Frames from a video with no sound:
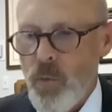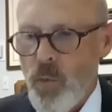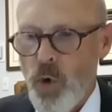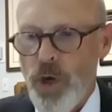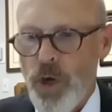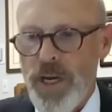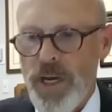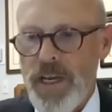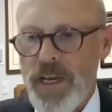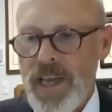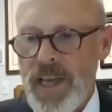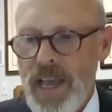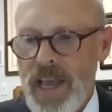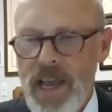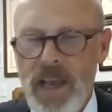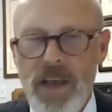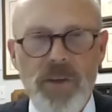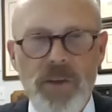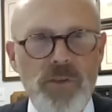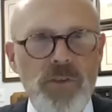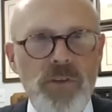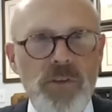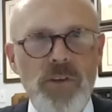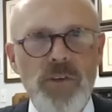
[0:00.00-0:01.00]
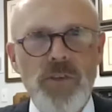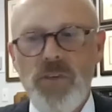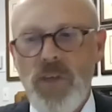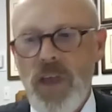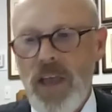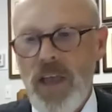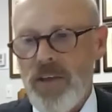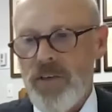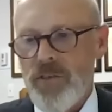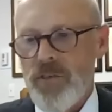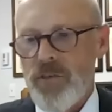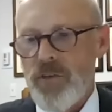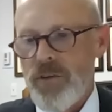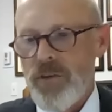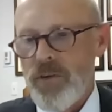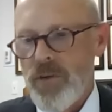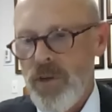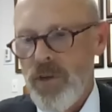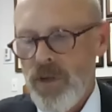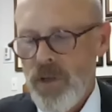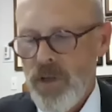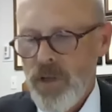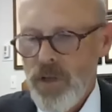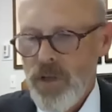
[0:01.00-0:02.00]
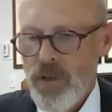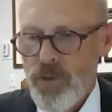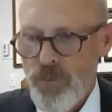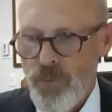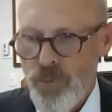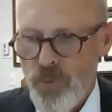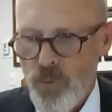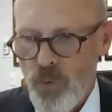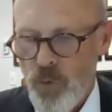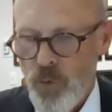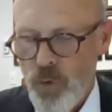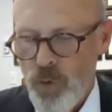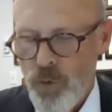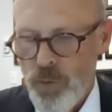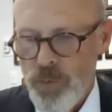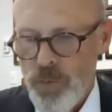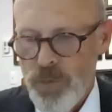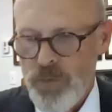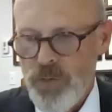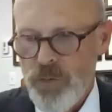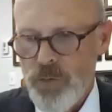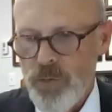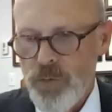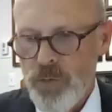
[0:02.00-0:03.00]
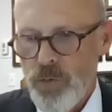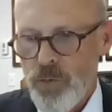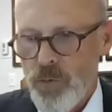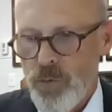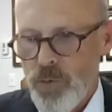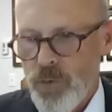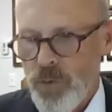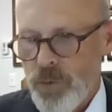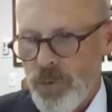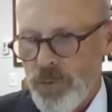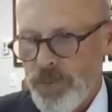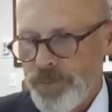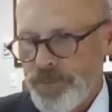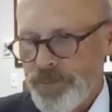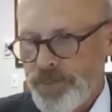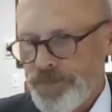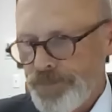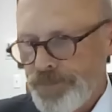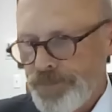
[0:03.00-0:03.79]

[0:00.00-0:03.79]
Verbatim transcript: working as an assassin for Mr. Le Roux.